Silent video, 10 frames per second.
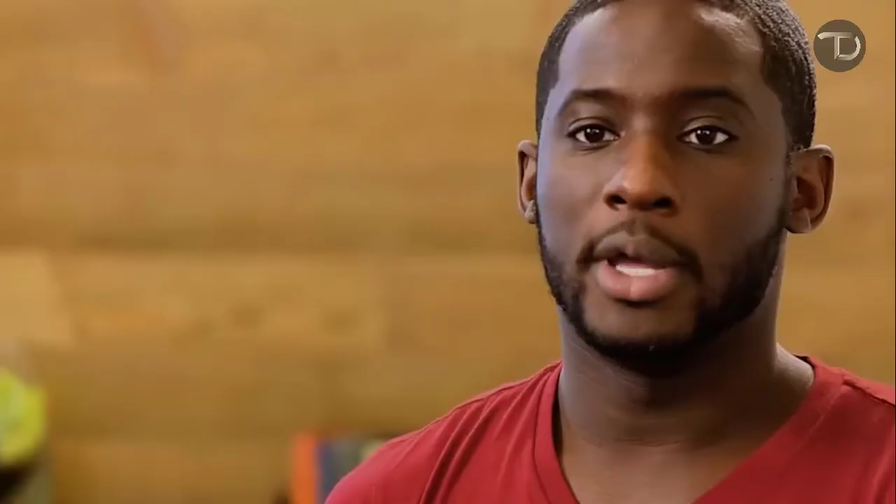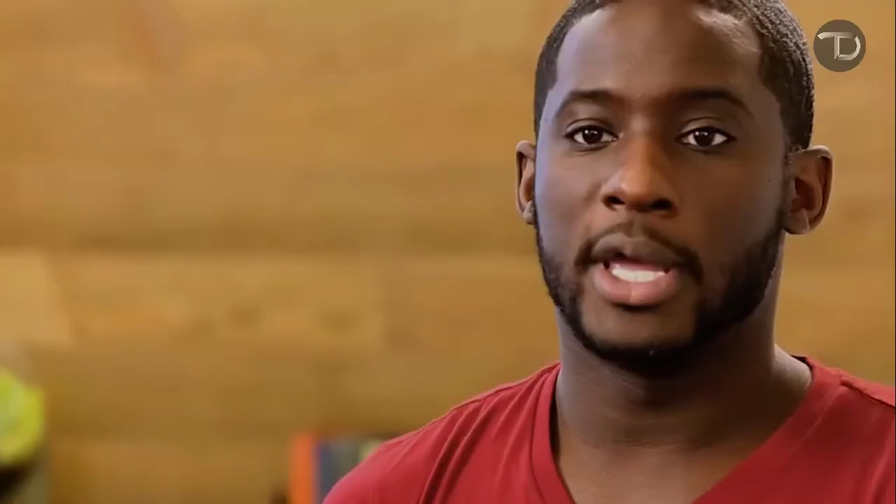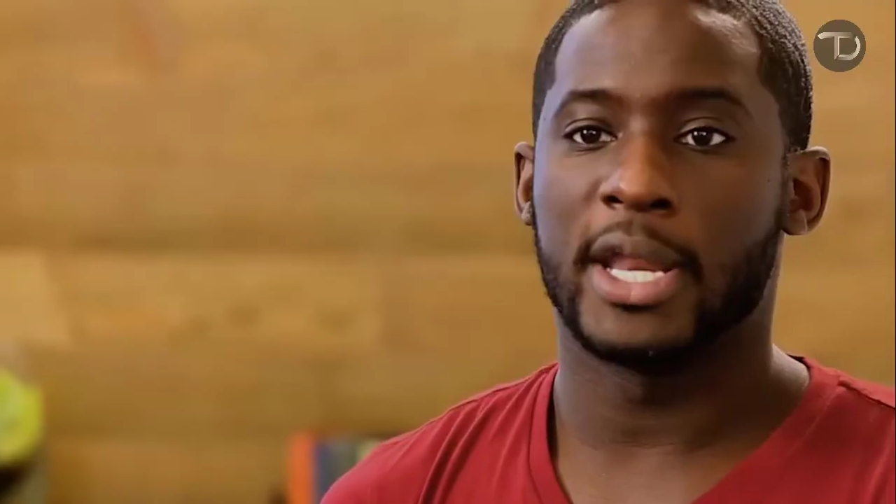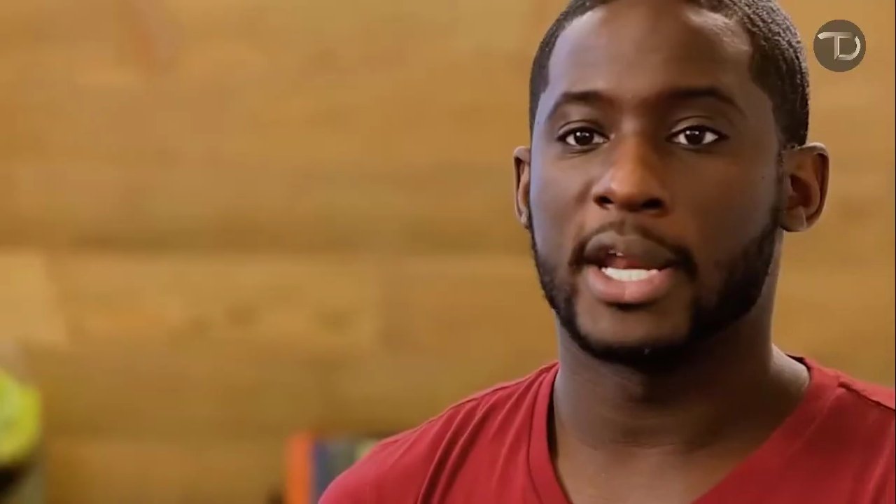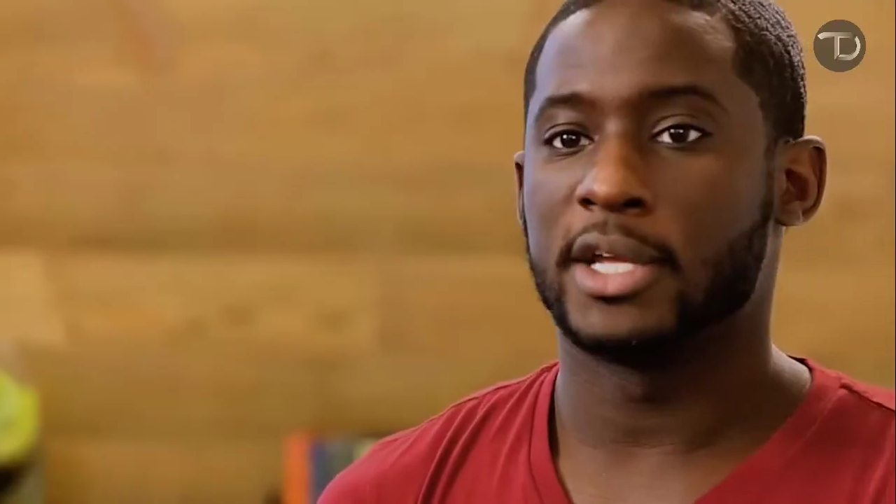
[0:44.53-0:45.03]

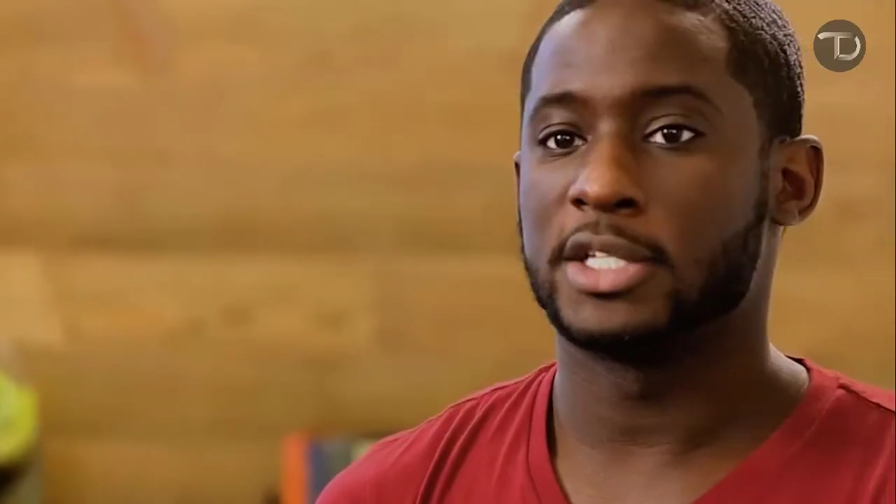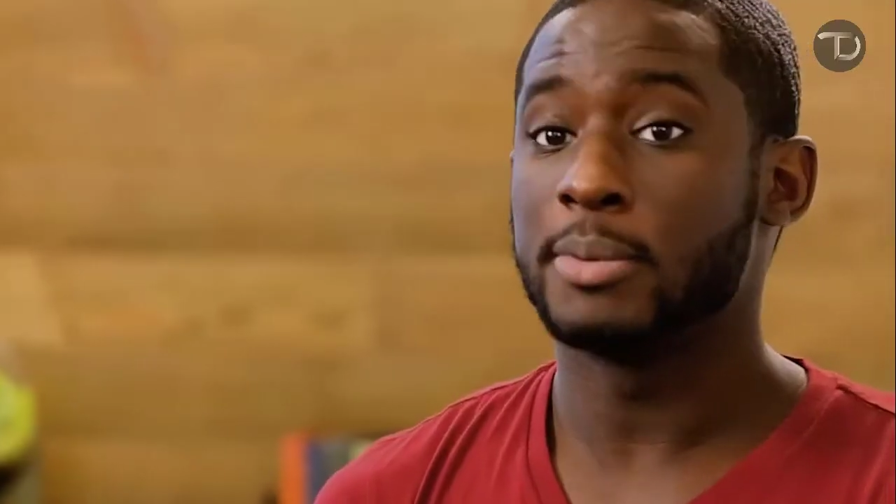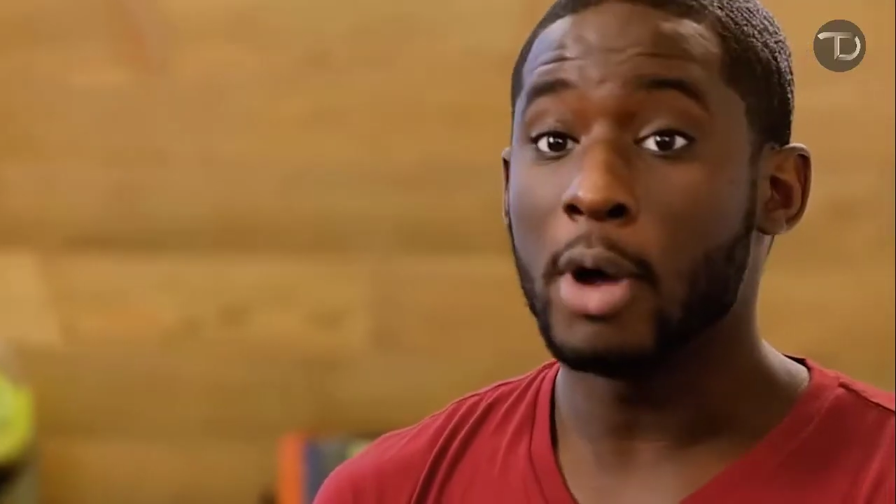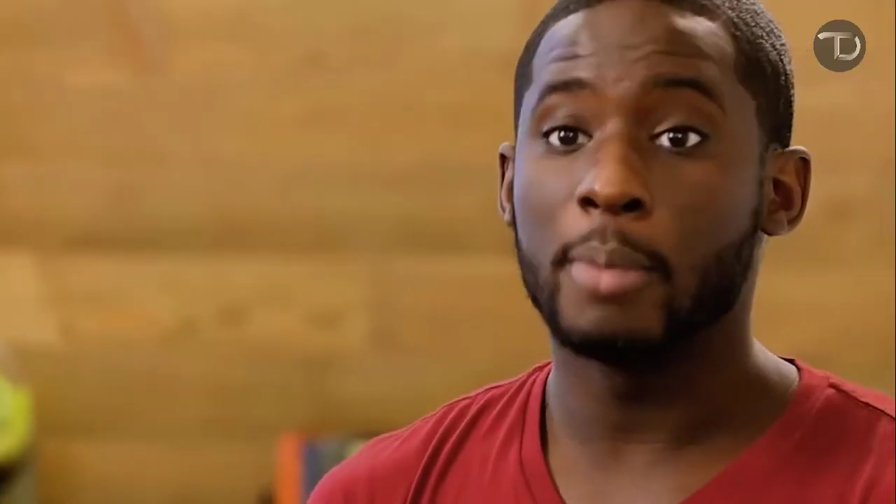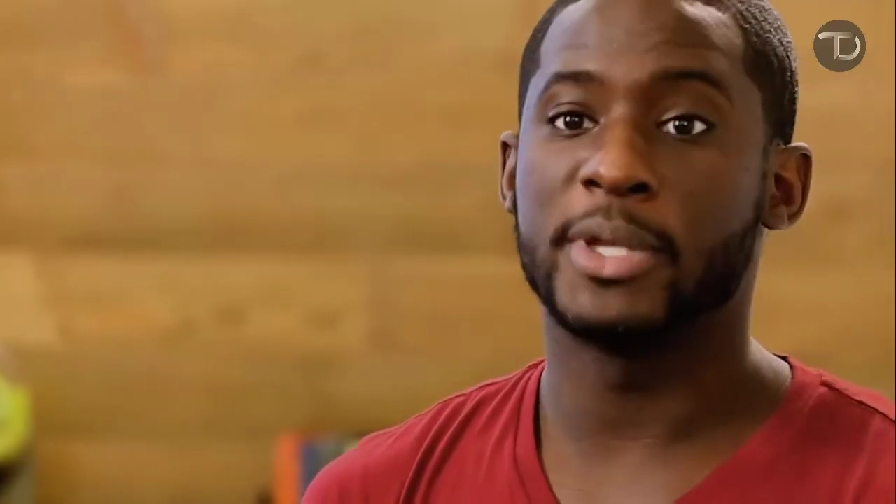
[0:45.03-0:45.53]
and at a
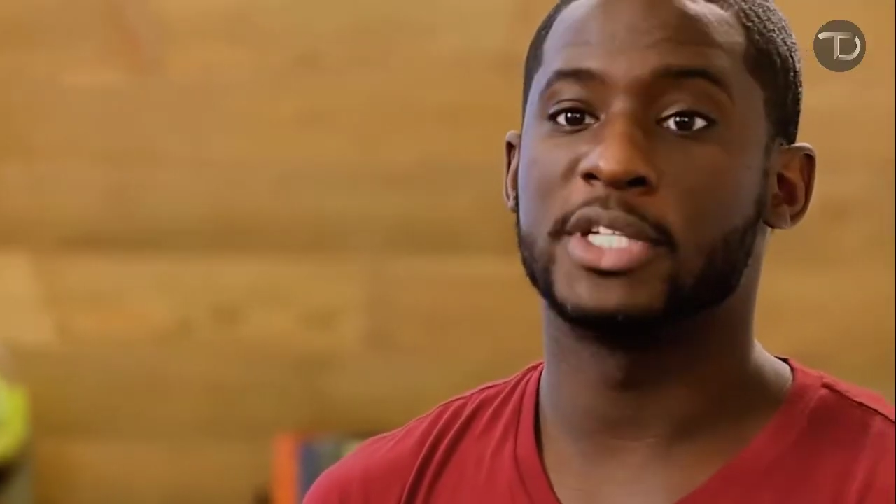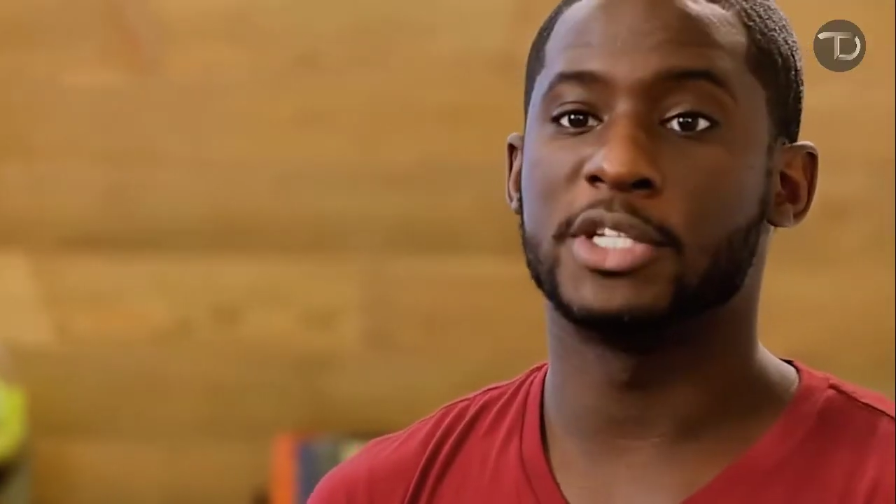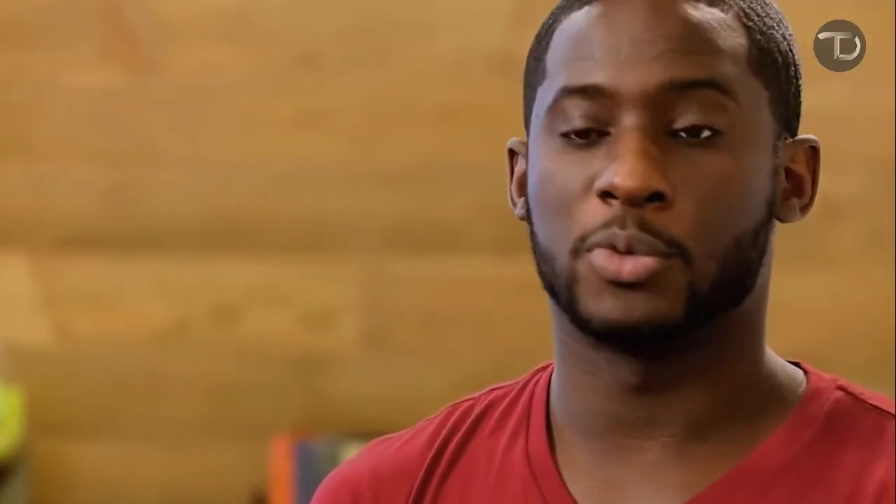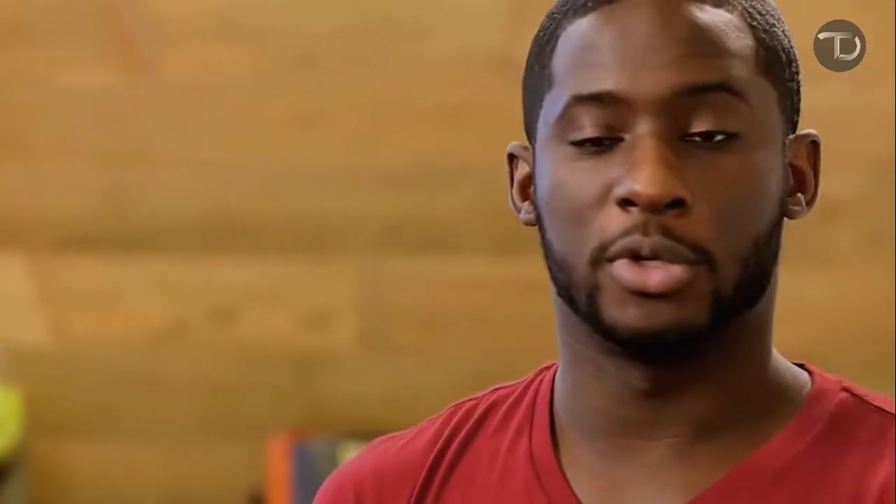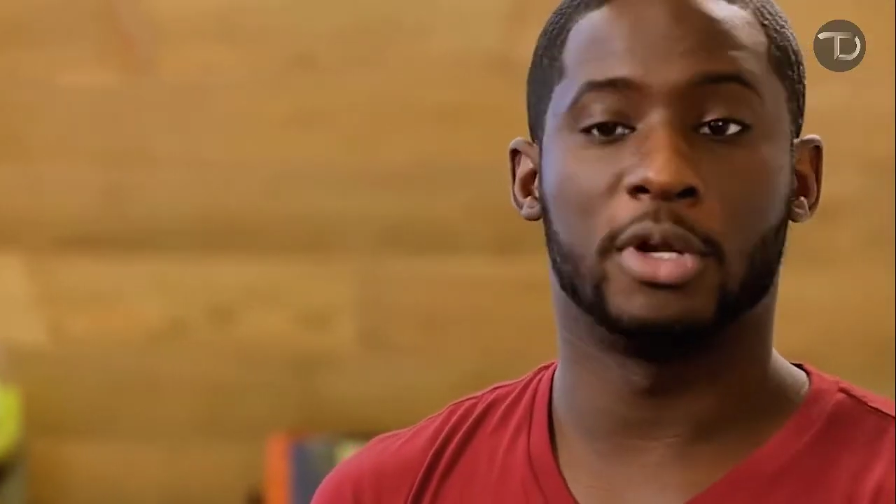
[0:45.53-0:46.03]
small business or a